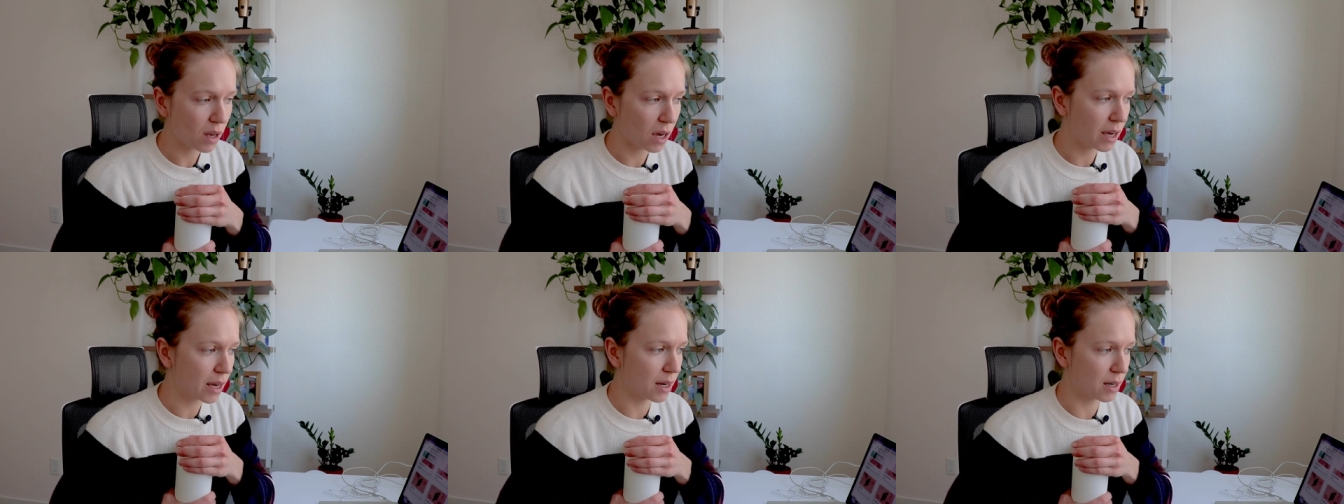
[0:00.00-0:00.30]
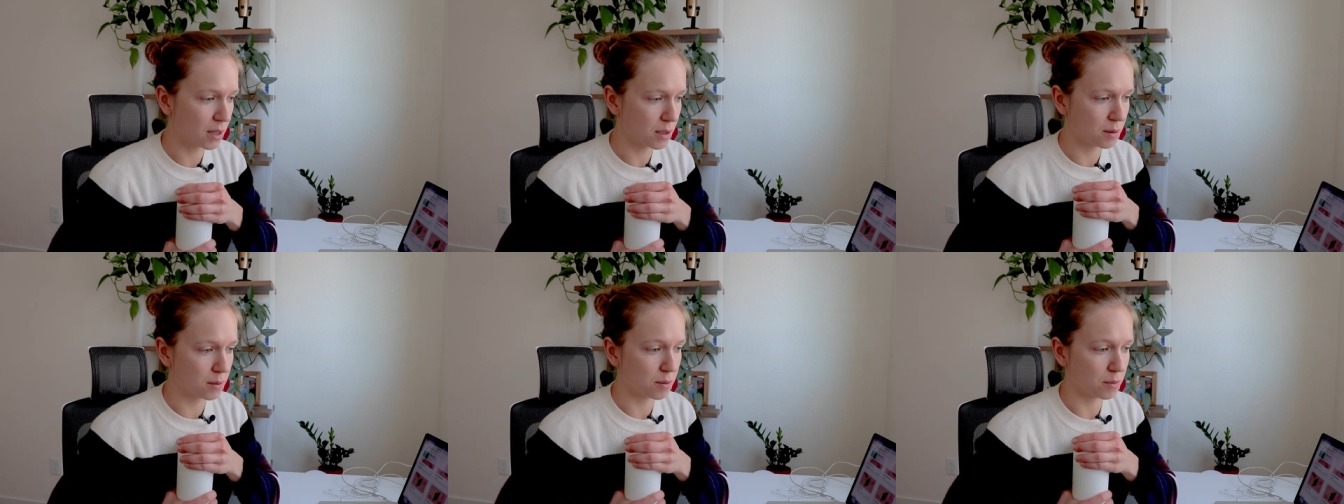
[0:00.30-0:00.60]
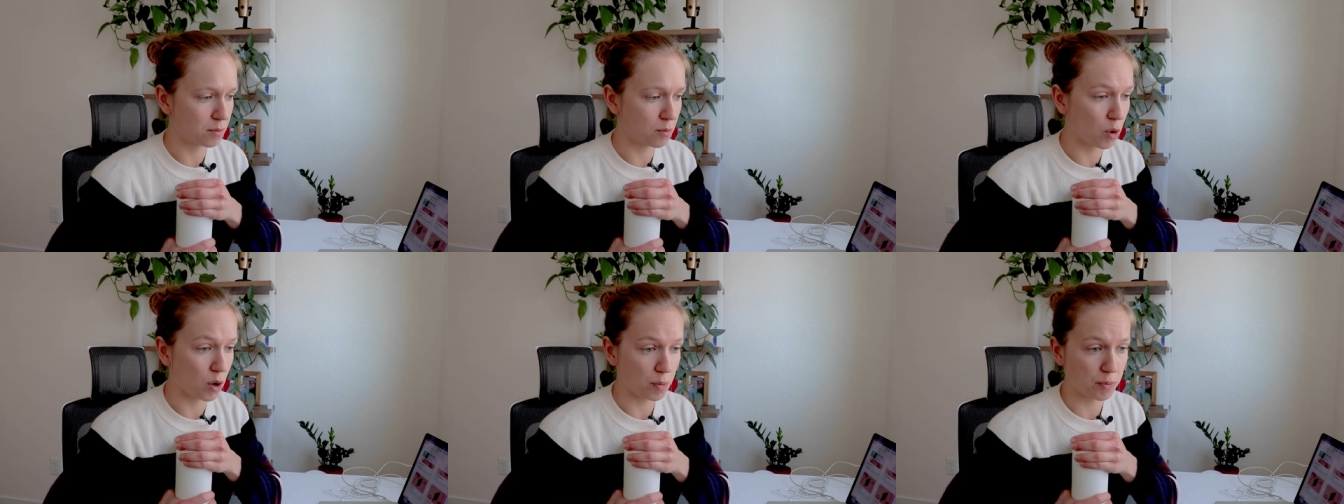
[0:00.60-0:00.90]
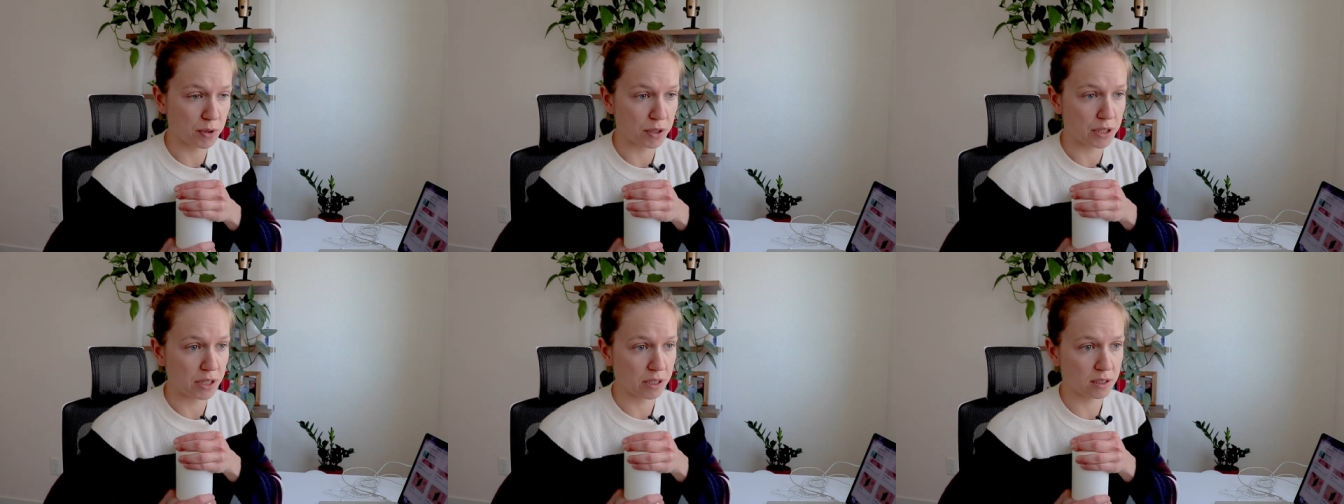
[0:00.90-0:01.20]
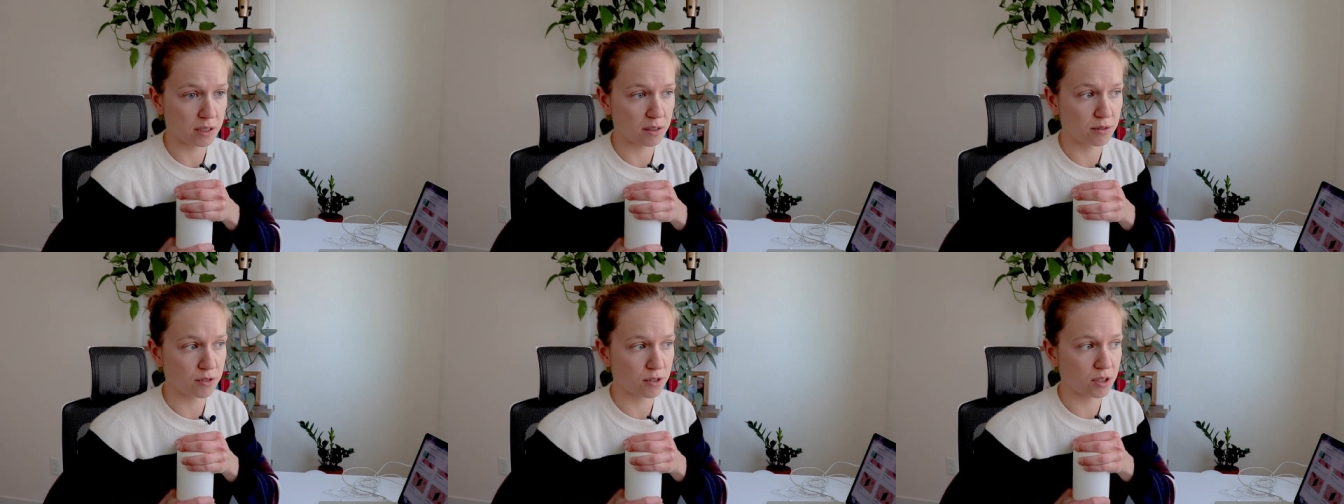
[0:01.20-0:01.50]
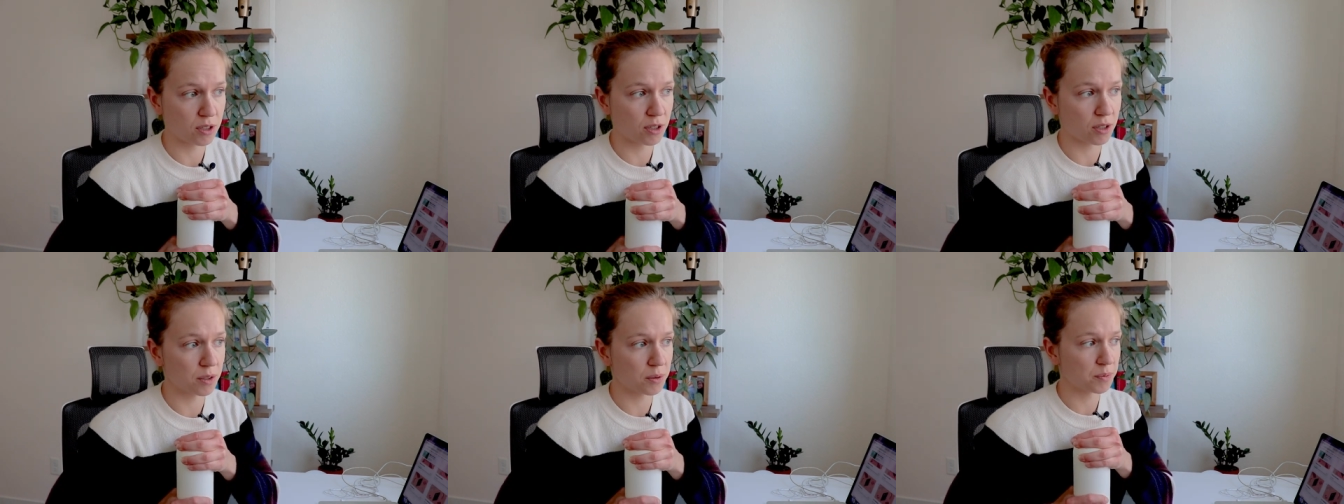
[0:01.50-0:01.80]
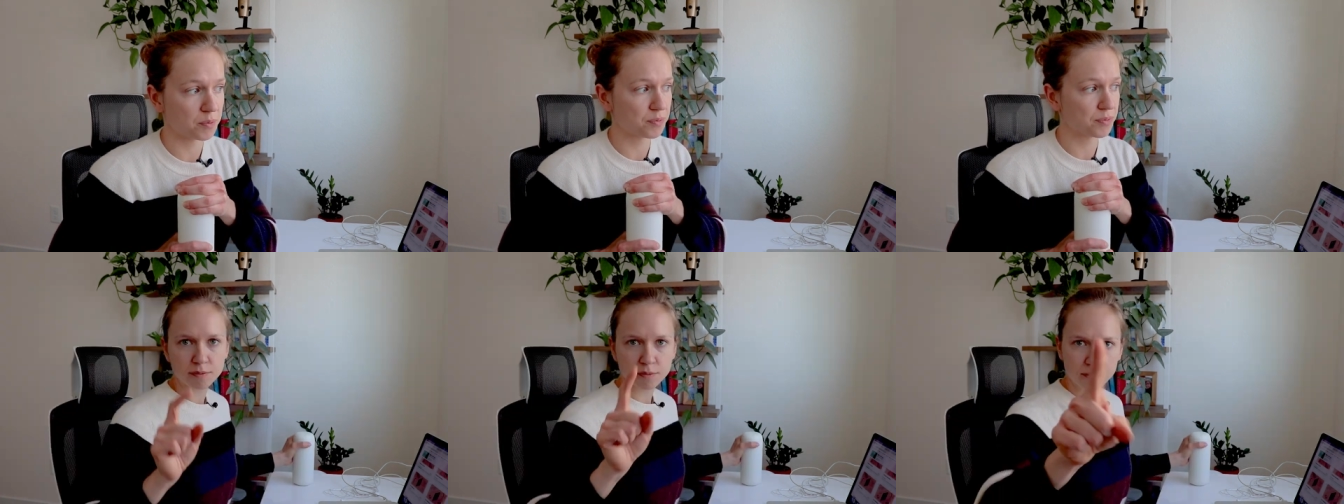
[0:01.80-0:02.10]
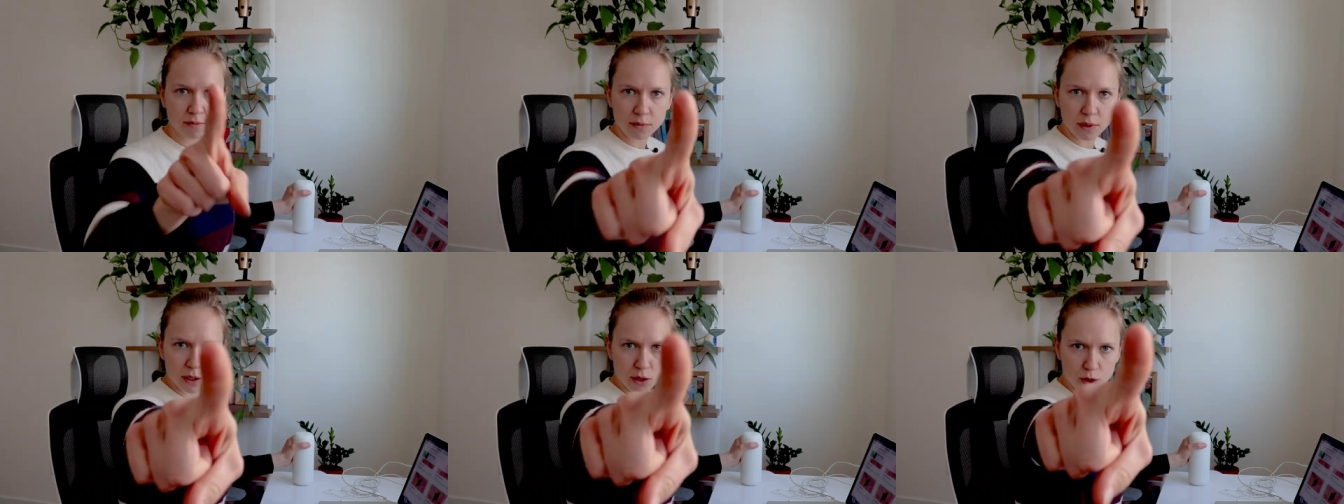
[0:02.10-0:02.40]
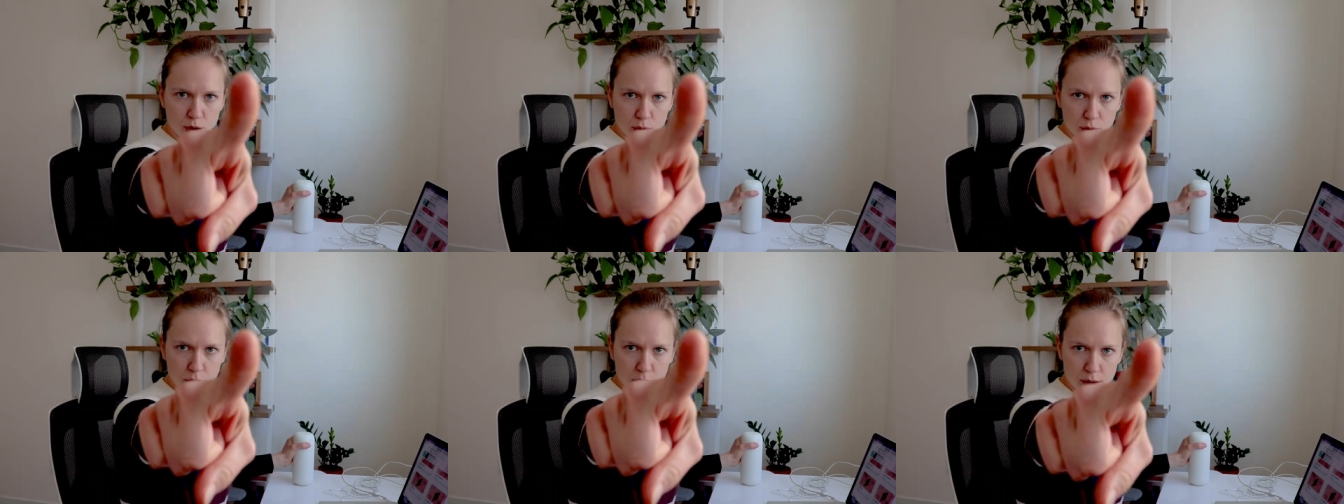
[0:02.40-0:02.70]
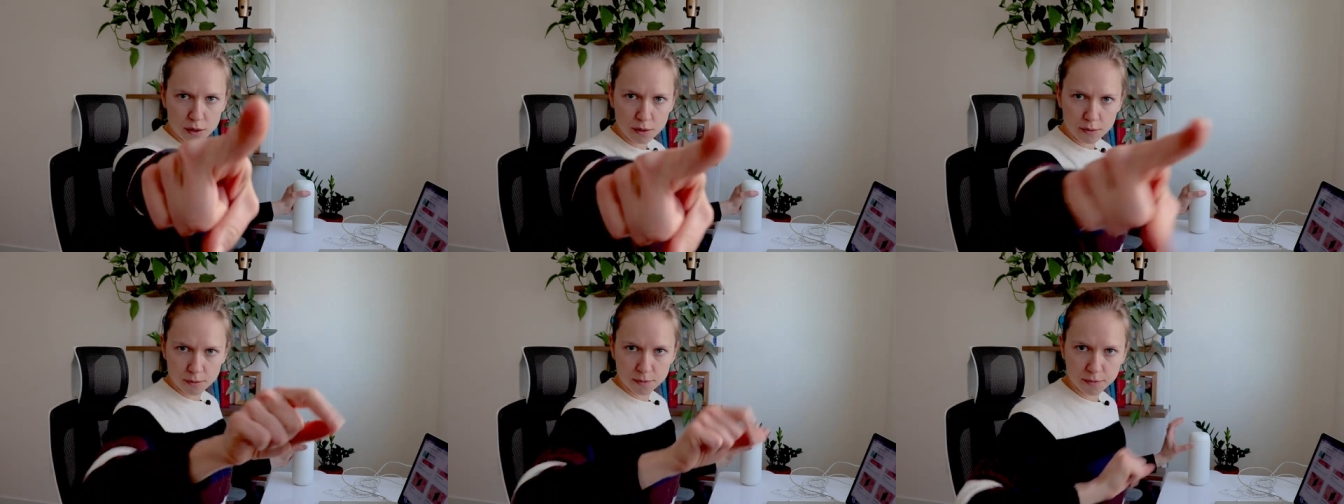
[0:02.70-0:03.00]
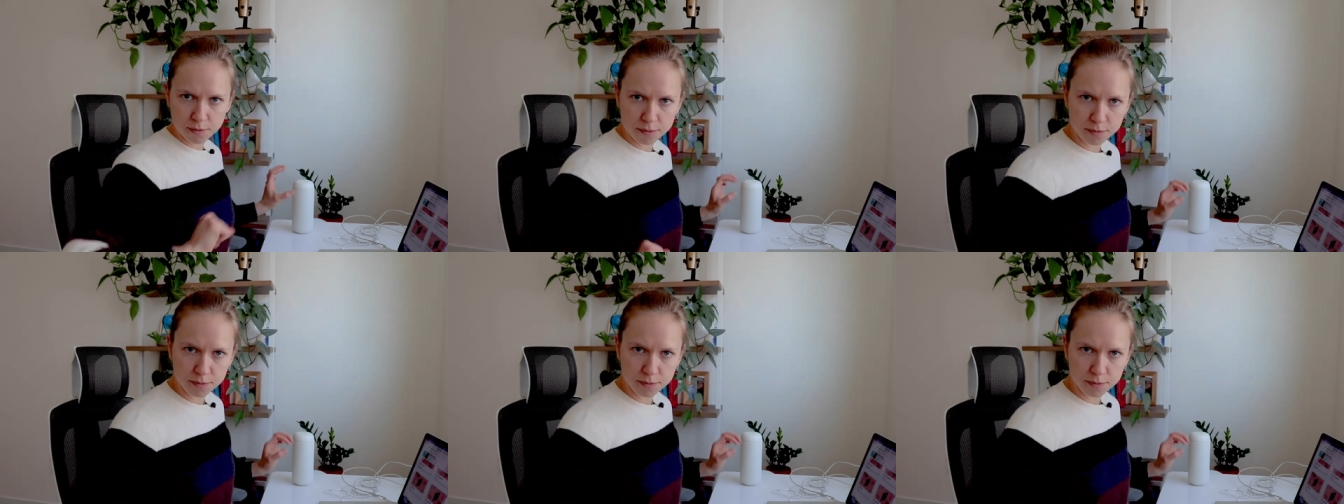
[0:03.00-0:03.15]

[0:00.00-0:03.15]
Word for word: and more productive, so let's do this.